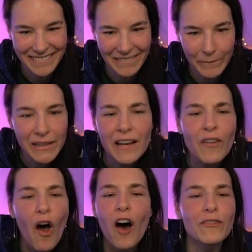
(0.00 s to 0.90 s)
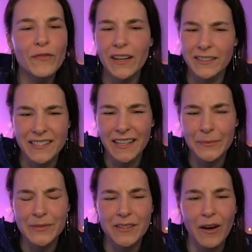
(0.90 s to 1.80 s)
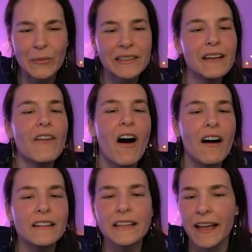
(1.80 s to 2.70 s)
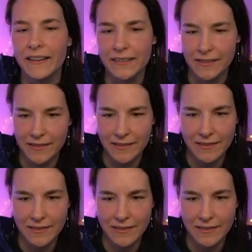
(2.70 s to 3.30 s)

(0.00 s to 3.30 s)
We love all fingertips though. We love all nails.